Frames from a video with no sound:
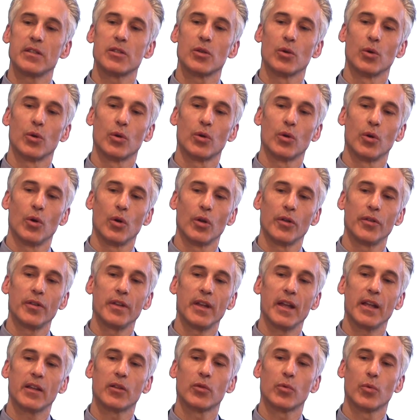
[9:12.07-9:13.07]
so-called
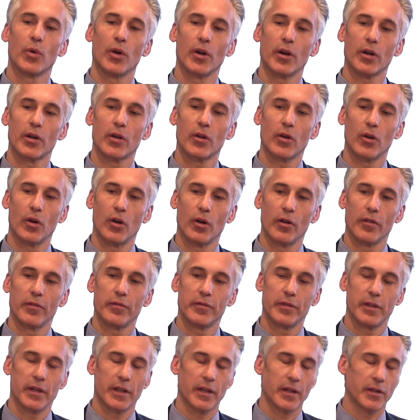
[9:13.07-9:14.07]
network
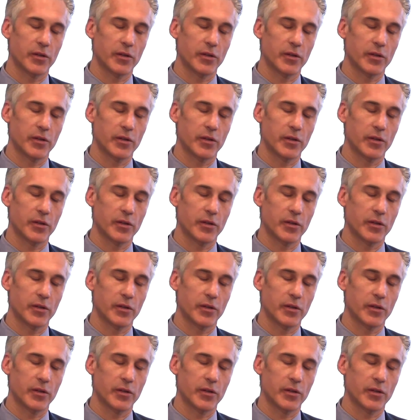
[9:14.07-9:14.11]
of